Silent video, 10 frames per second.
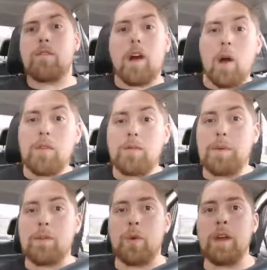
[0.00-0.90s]
I was
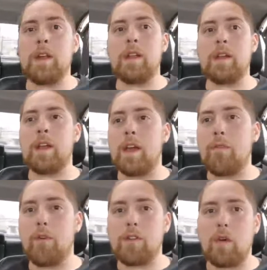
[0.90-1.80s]
between in the Air
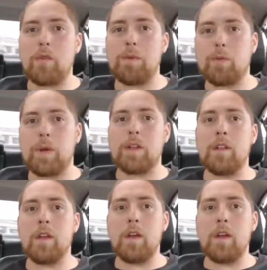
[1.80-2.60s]
Force. I was between